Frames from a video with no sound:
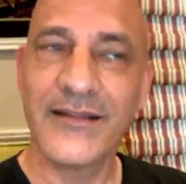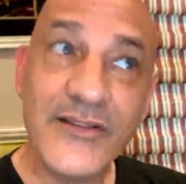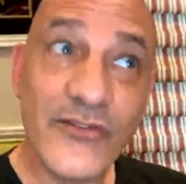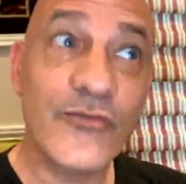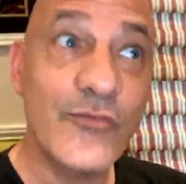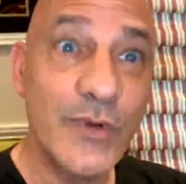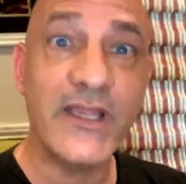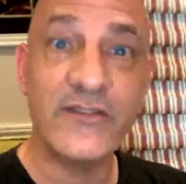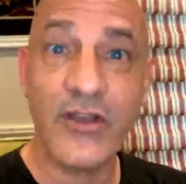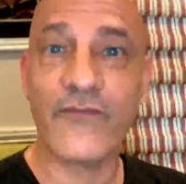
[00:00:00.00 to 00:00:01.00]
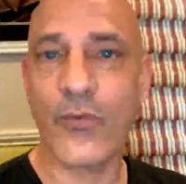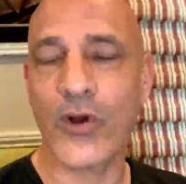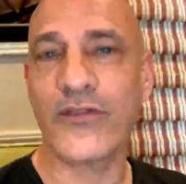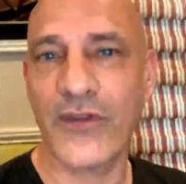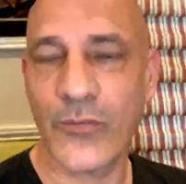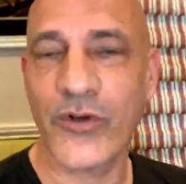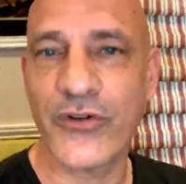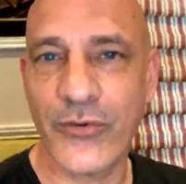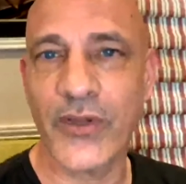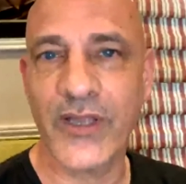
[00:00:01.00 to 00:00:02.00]
this is really tough work that we're
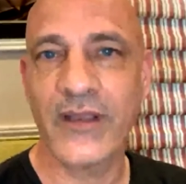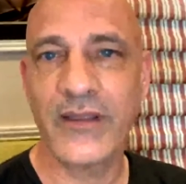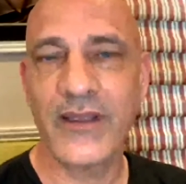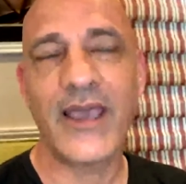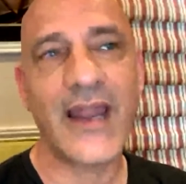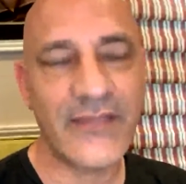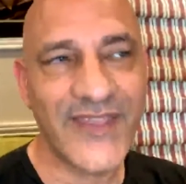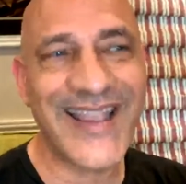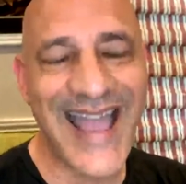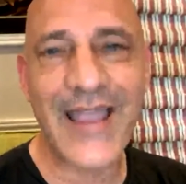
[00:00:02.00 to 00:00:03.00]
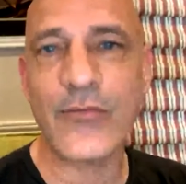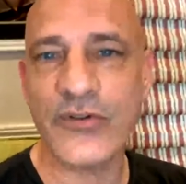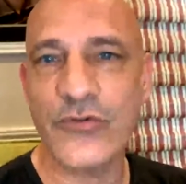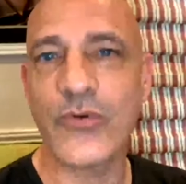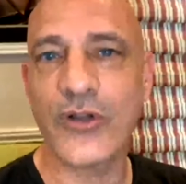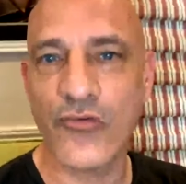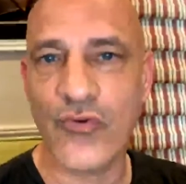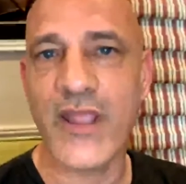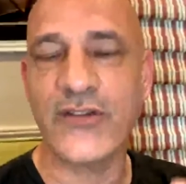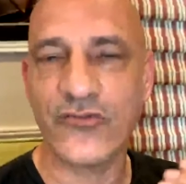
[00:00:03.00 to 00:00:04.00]
doing, and I think I would do a
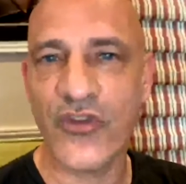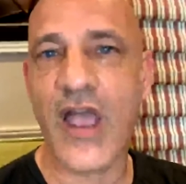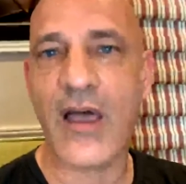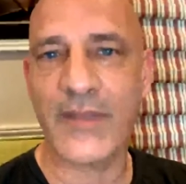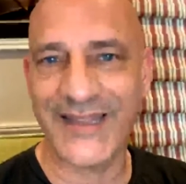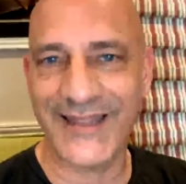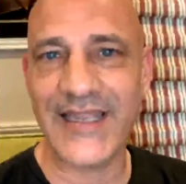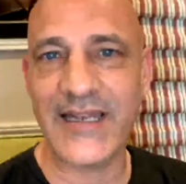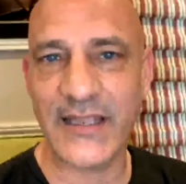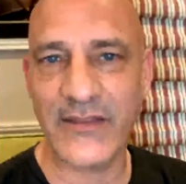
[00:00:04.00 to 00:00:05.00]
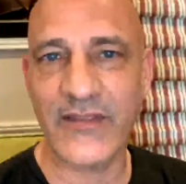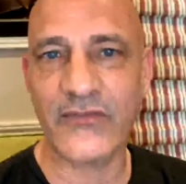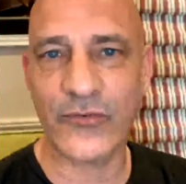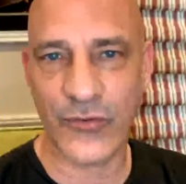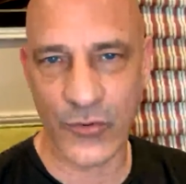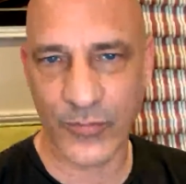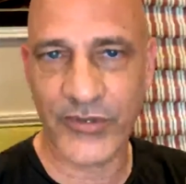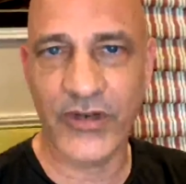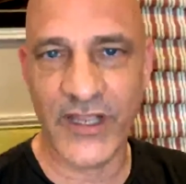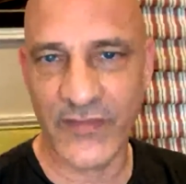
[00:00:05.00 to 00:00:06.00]
great job in leading this group
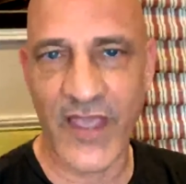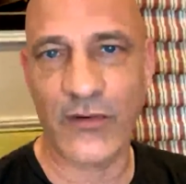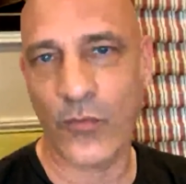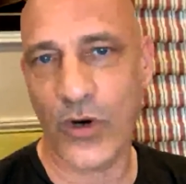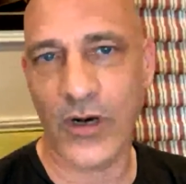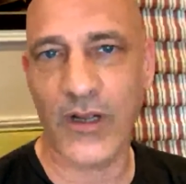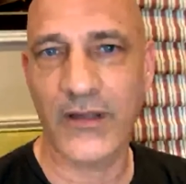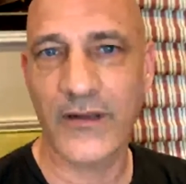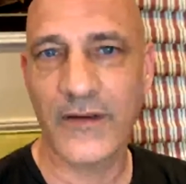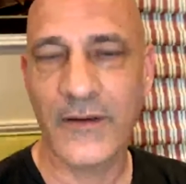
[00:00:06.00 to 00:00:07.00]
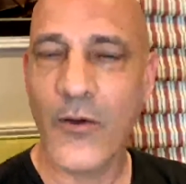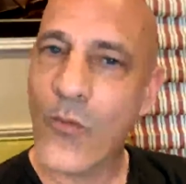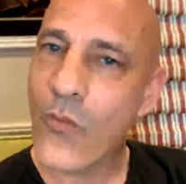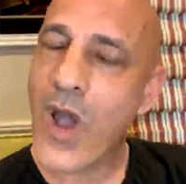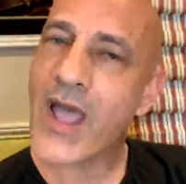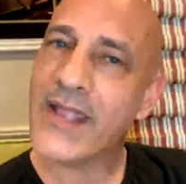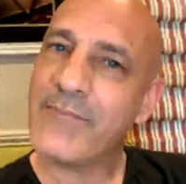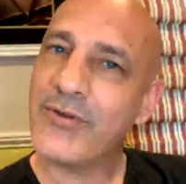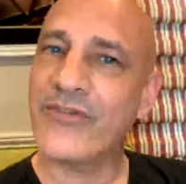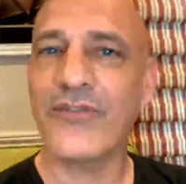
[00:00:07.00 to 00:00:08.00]
in that work.
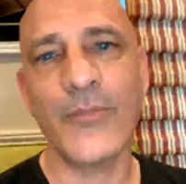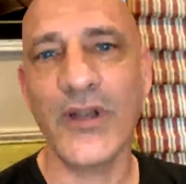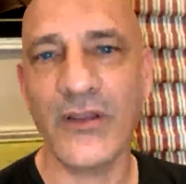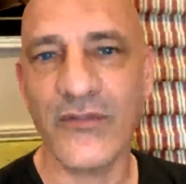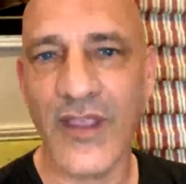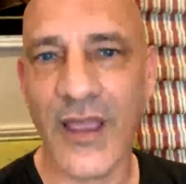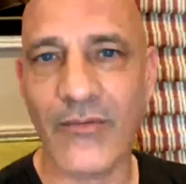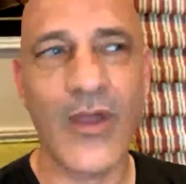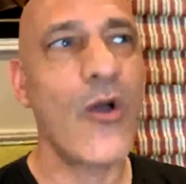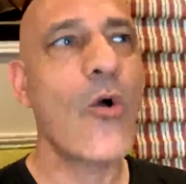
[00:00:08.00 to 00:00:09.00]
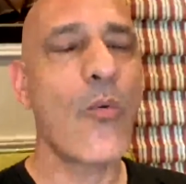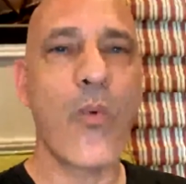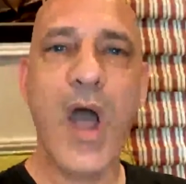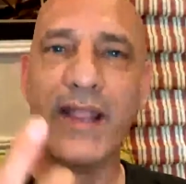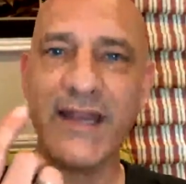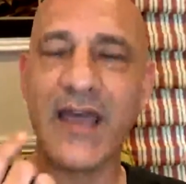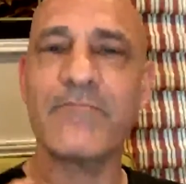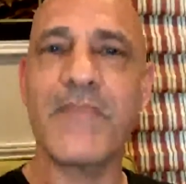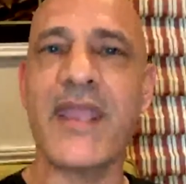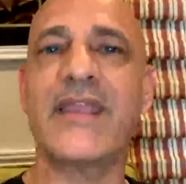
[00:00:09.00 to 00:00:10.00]
Why put someone else down? Why
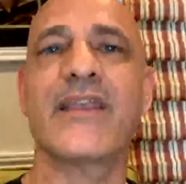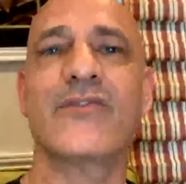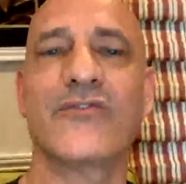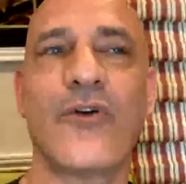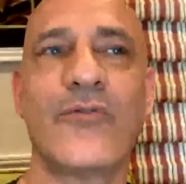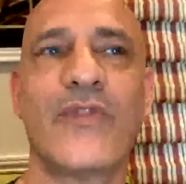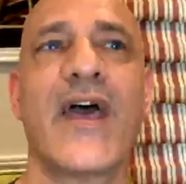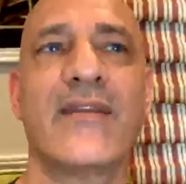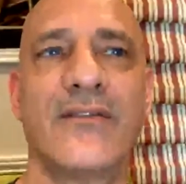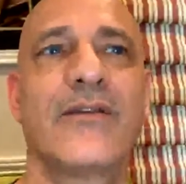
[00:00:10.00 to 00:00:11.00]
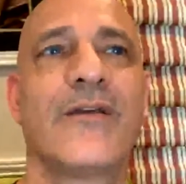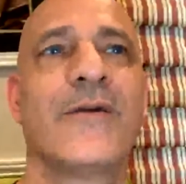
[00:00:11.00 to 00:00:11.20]
not make it so that